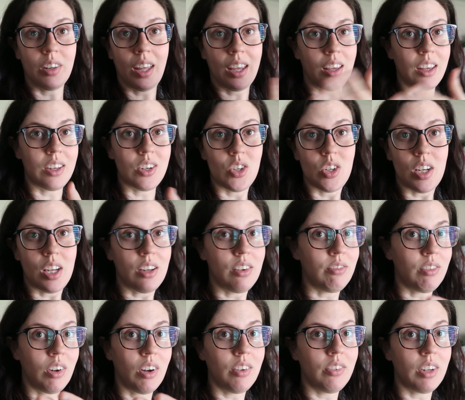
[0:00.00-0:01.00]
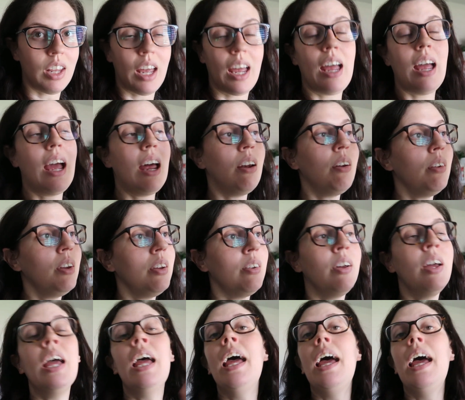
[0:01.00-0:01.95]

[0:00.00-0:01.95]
Like, is she involved? I, I don't know.